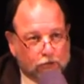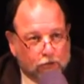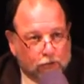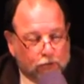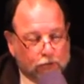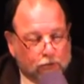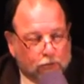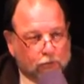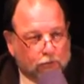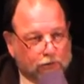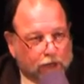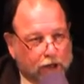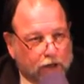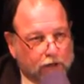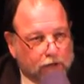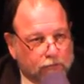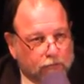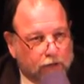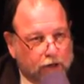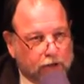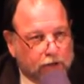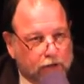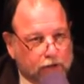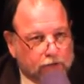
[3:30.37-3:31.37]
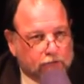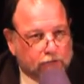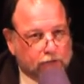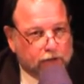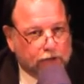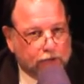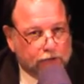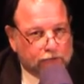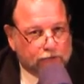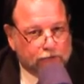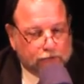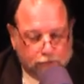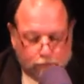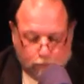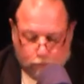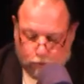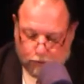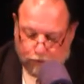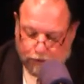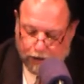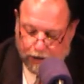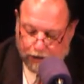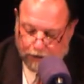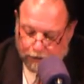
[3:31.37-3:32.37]
do it without a rate increase,
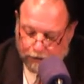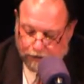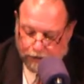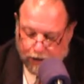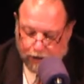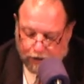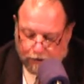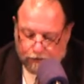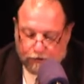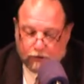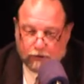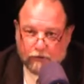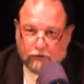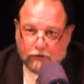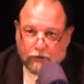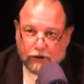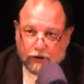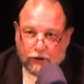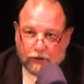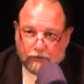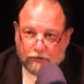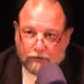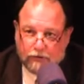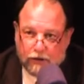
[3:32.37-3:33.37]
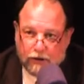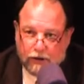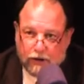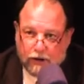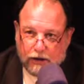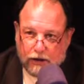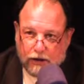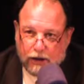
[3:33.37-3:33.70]
without a tax increase,